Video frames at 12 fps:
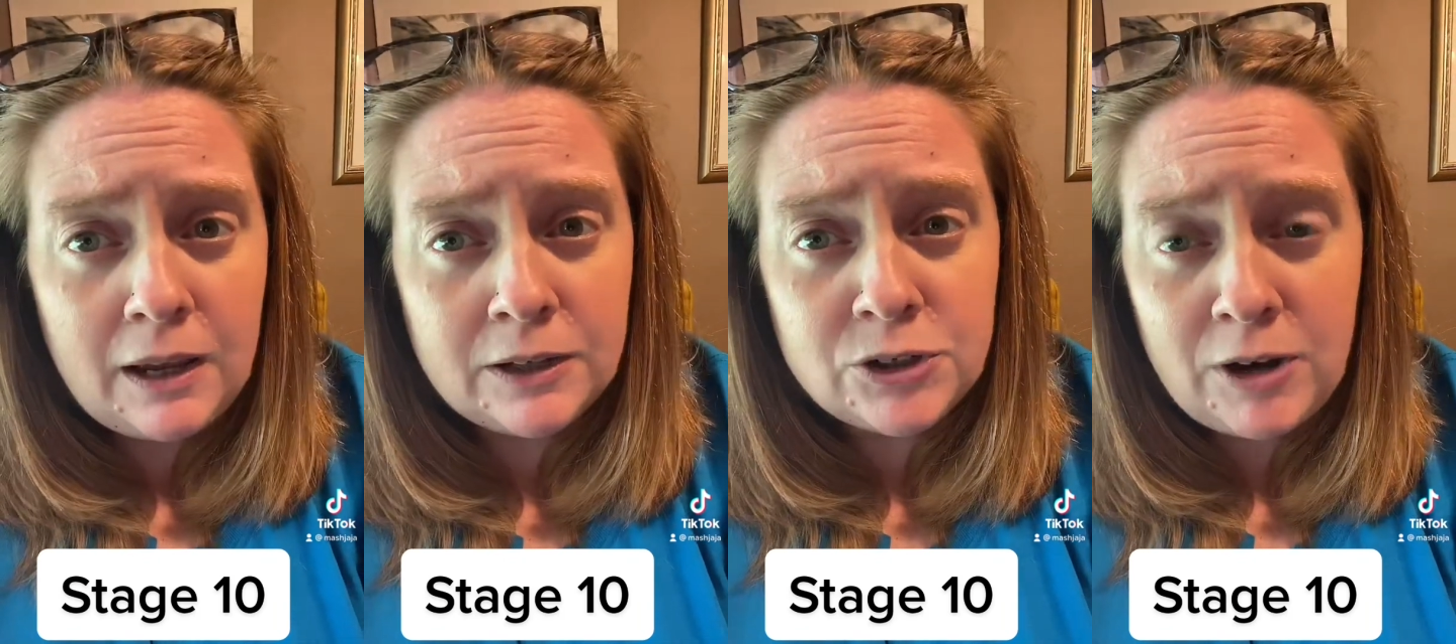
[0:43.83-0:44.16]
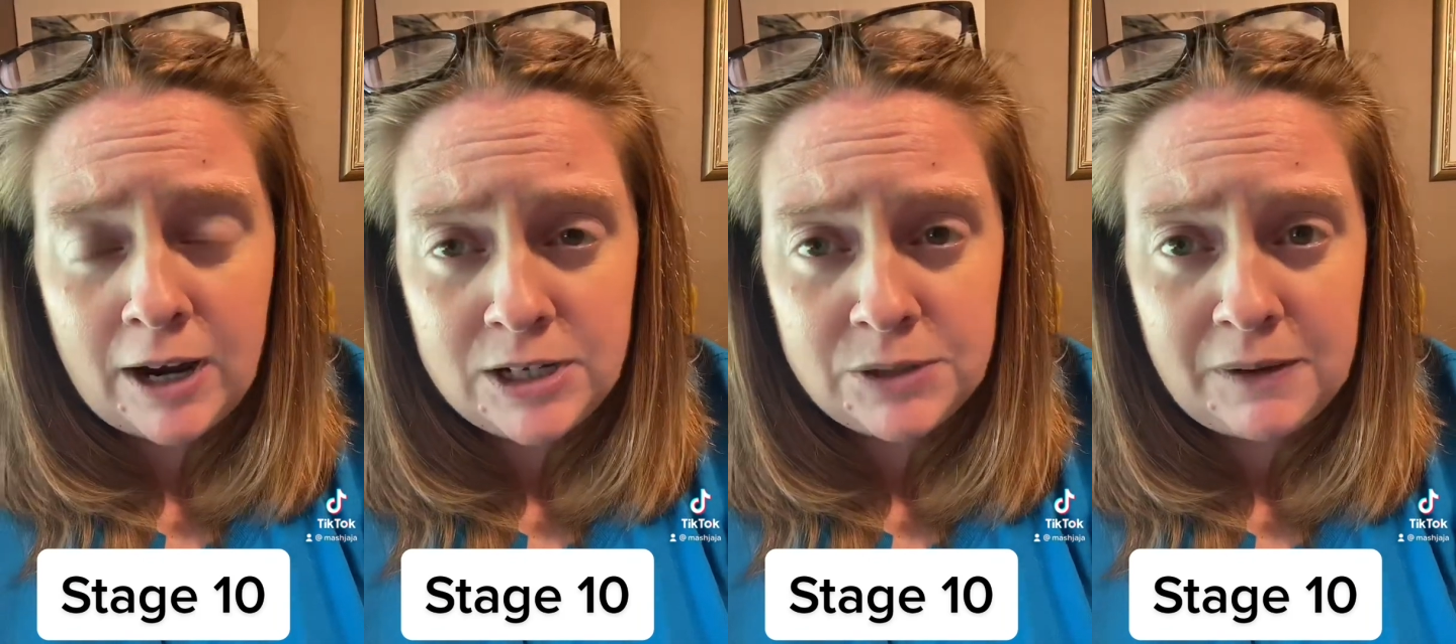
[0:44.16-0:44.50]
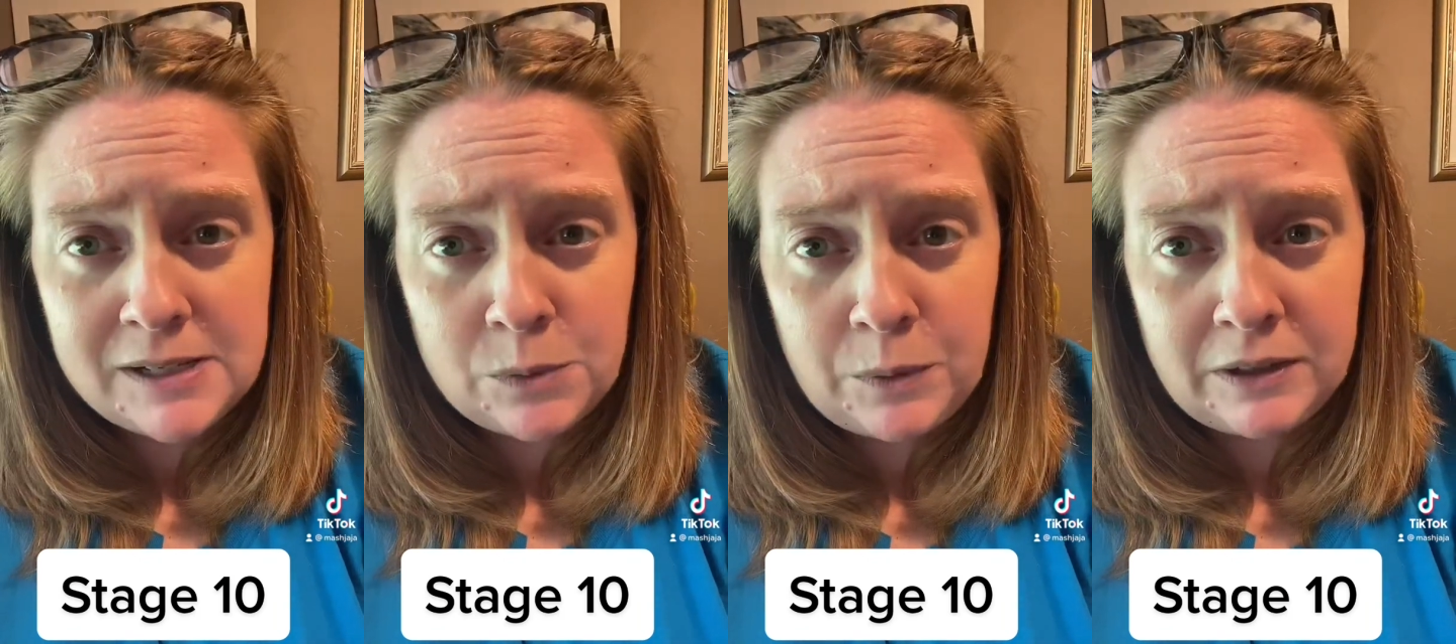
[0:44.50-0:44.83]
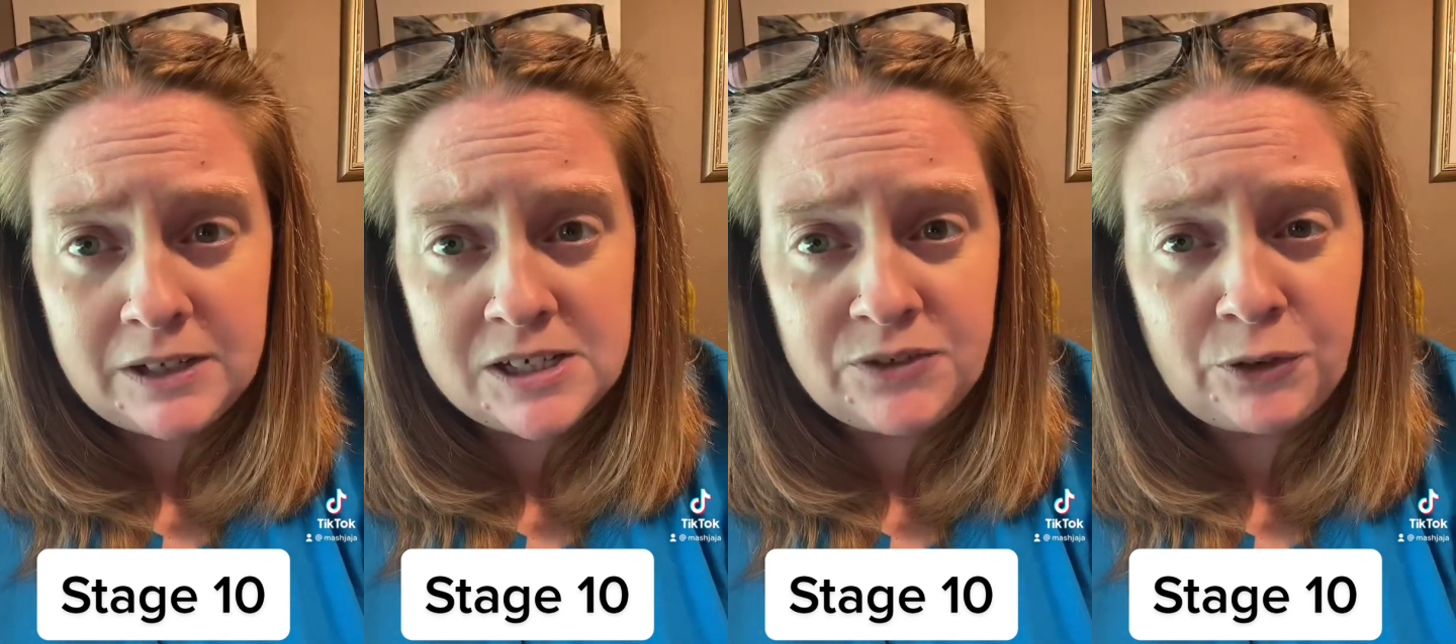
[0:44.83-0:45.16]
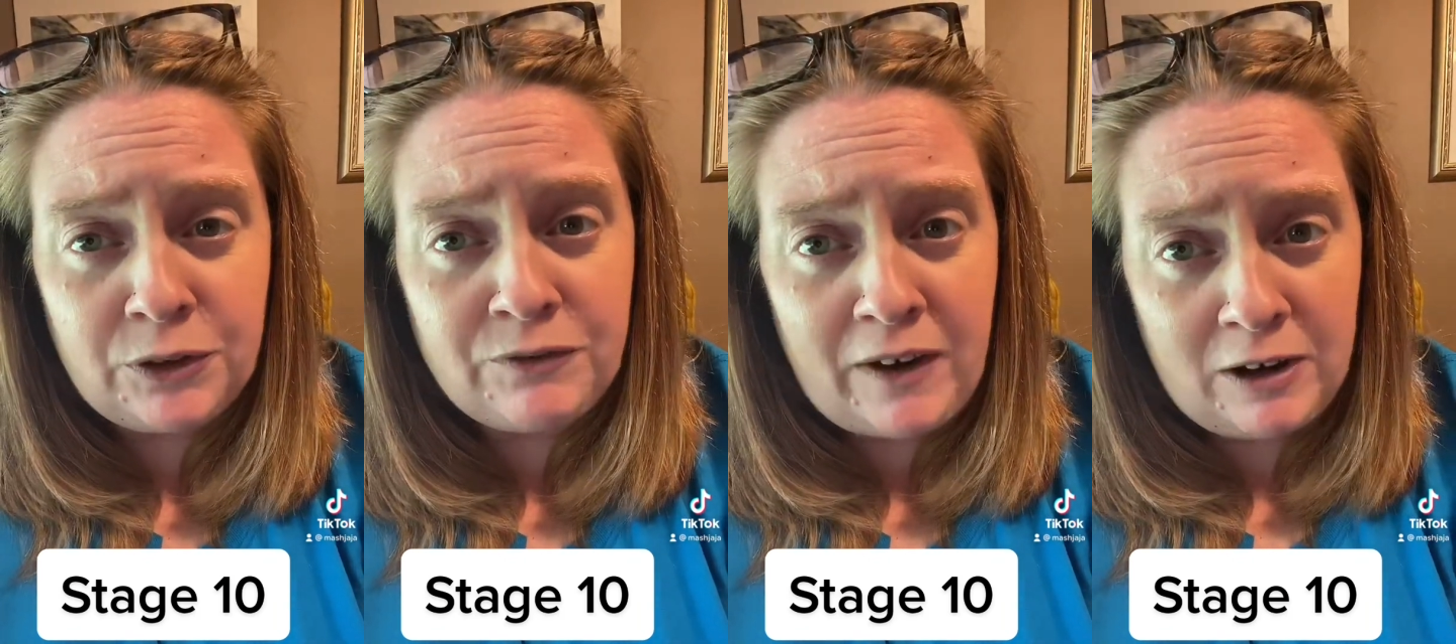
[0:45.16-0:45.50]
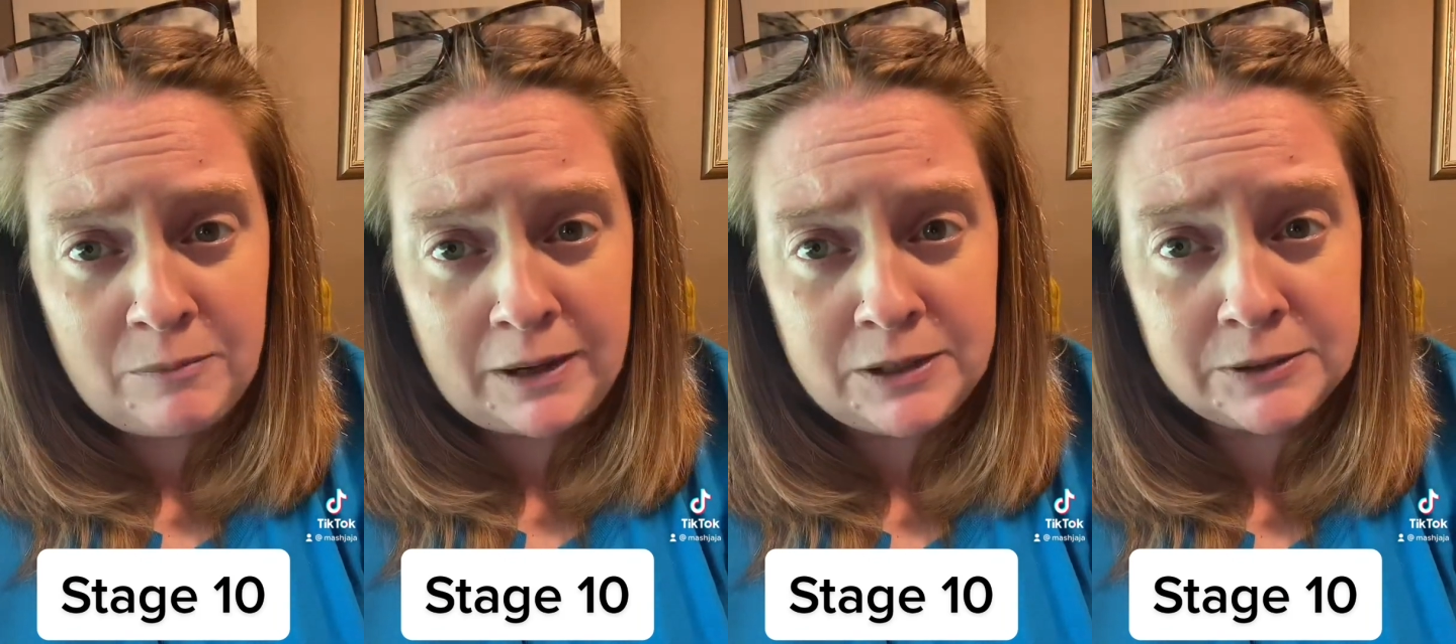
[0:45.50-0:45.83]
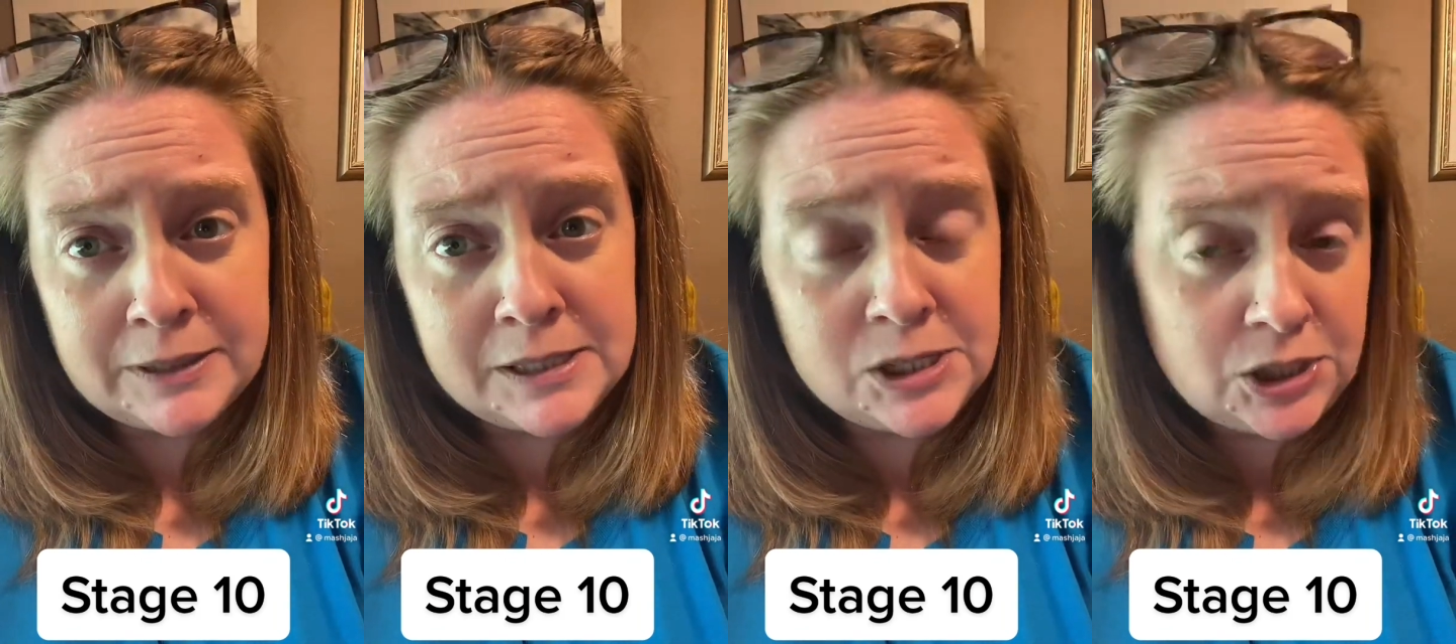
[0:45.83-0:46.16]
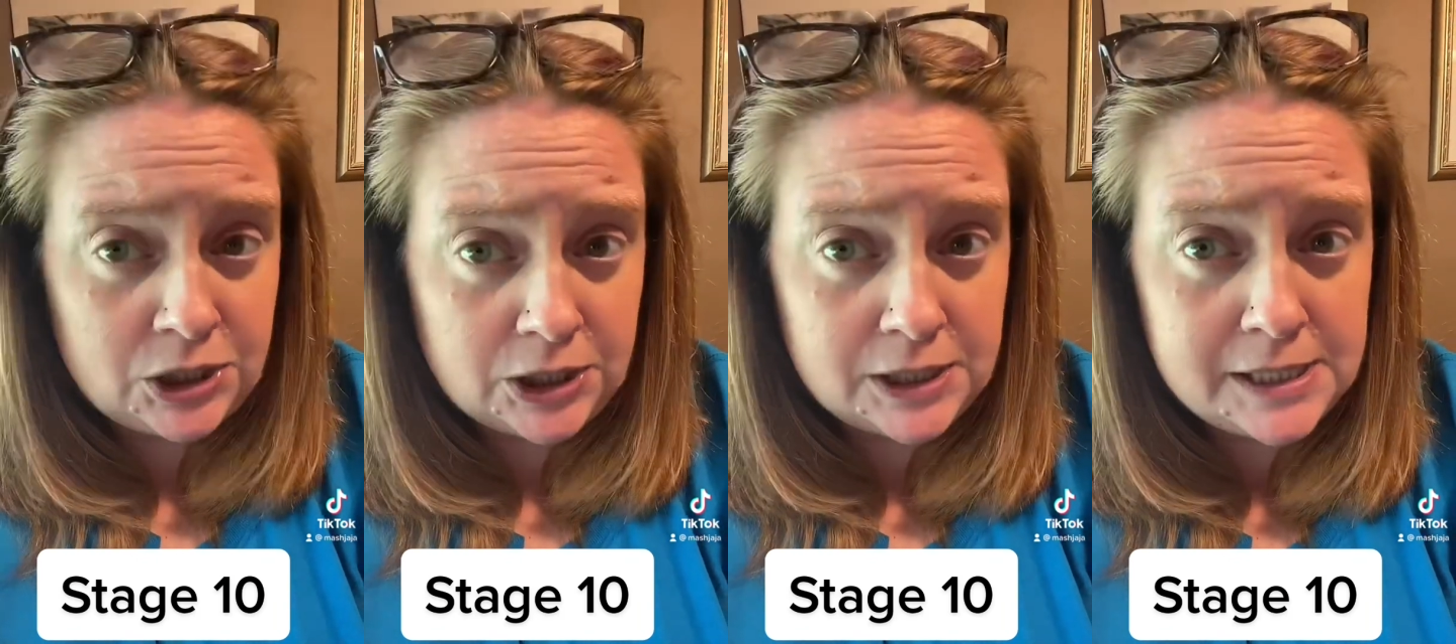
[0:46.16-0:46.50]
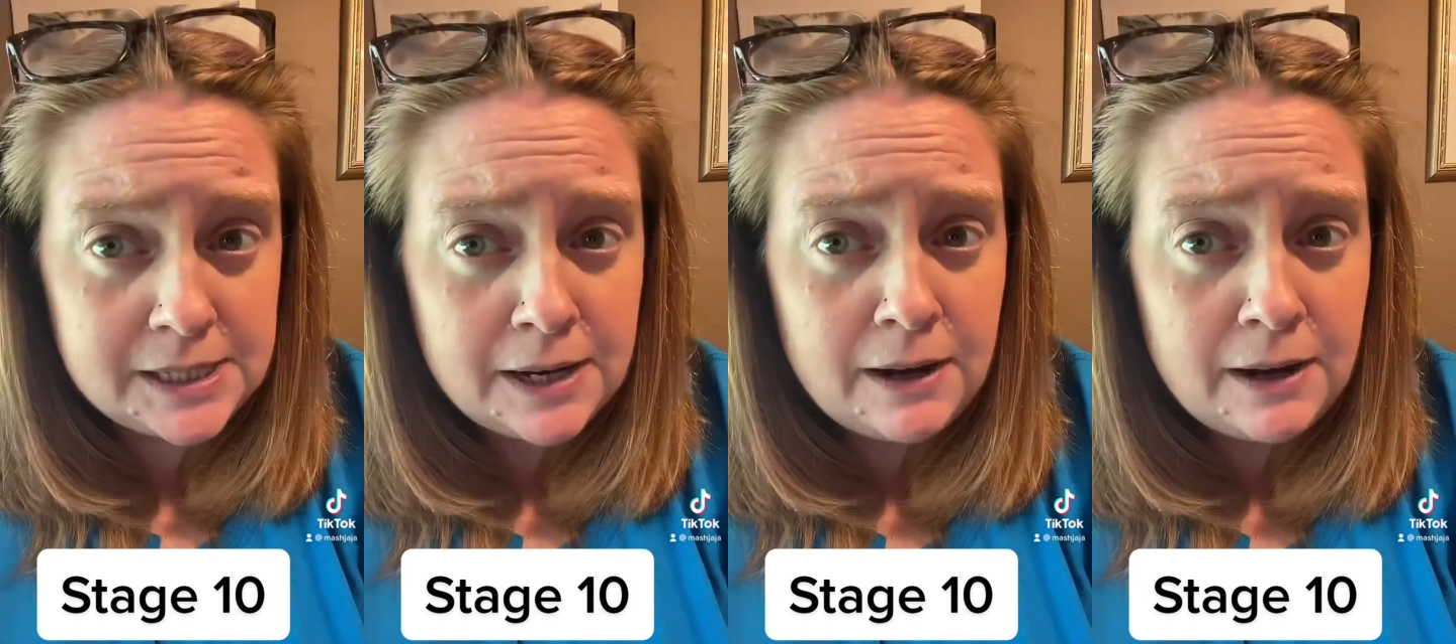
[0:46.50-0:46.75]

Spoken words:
trying to raise awareness for environmental concerns.